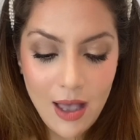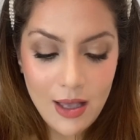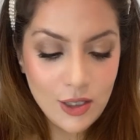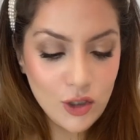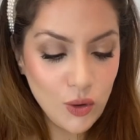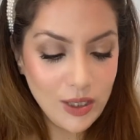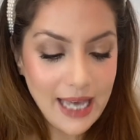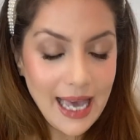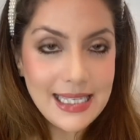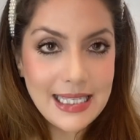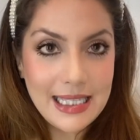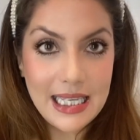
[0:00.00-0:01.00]
So
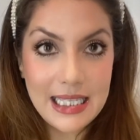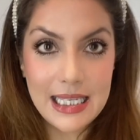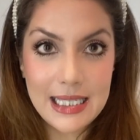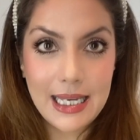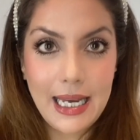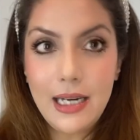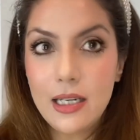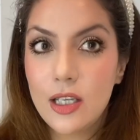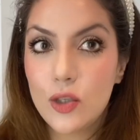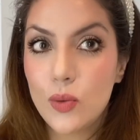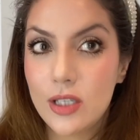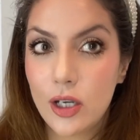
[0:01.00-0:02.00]
yes, this is it.
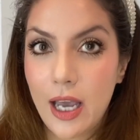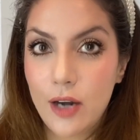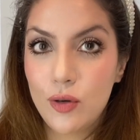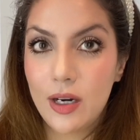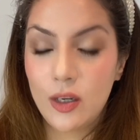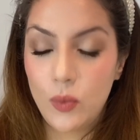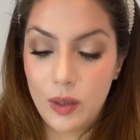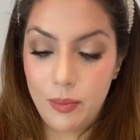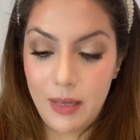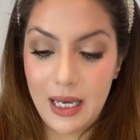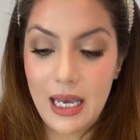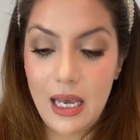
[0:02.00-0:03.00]
This was a get ready with
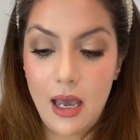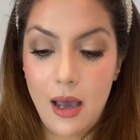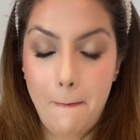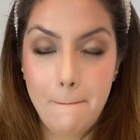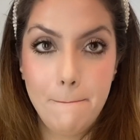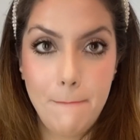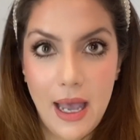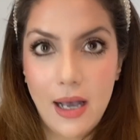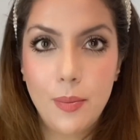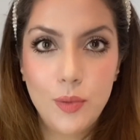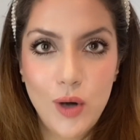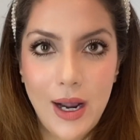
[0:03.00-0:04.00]
me.
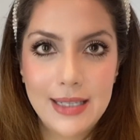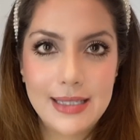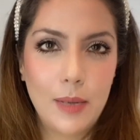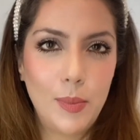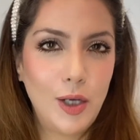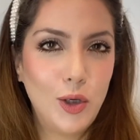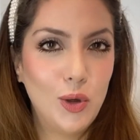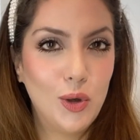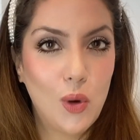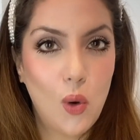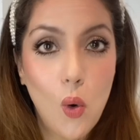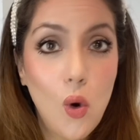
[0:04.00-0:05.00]
Makeup trends that make you
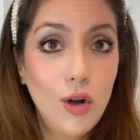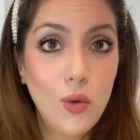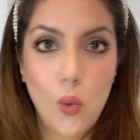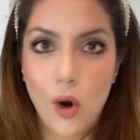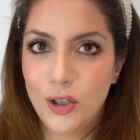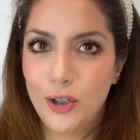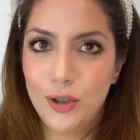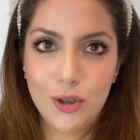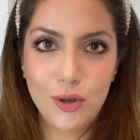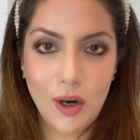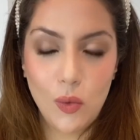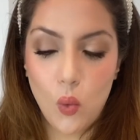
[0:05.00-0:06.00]
look old, what you should
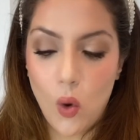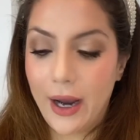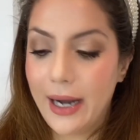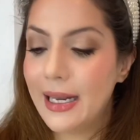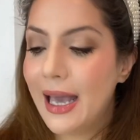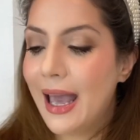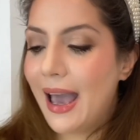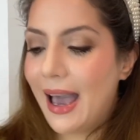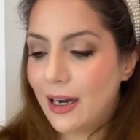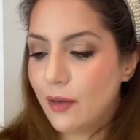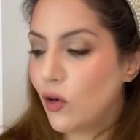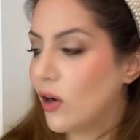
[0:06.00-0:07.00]
avoid, and
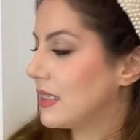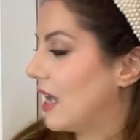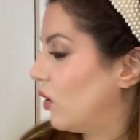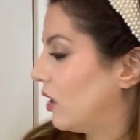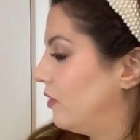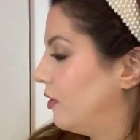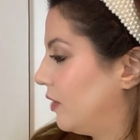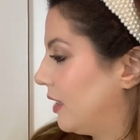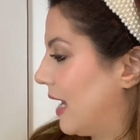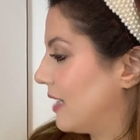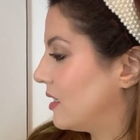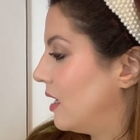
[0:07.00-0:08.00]
of course, how can we forget?